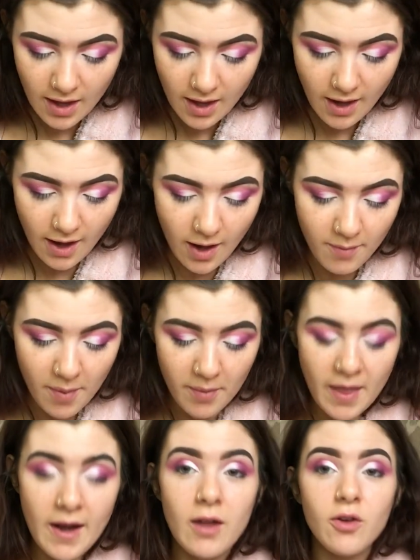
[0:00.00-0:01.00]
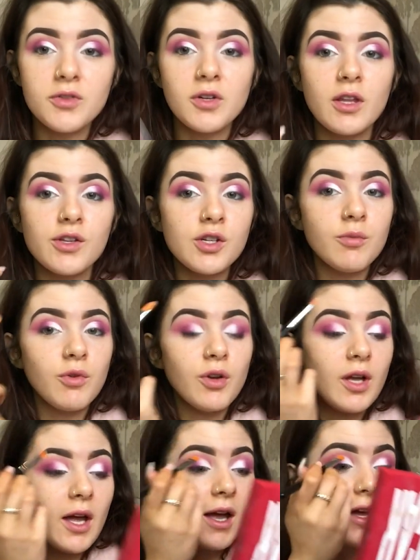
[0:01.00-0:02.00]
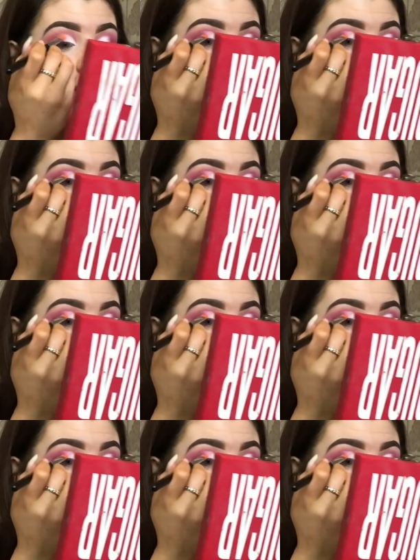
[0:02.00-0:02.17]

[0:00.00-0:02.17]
but then I also get the shimmer again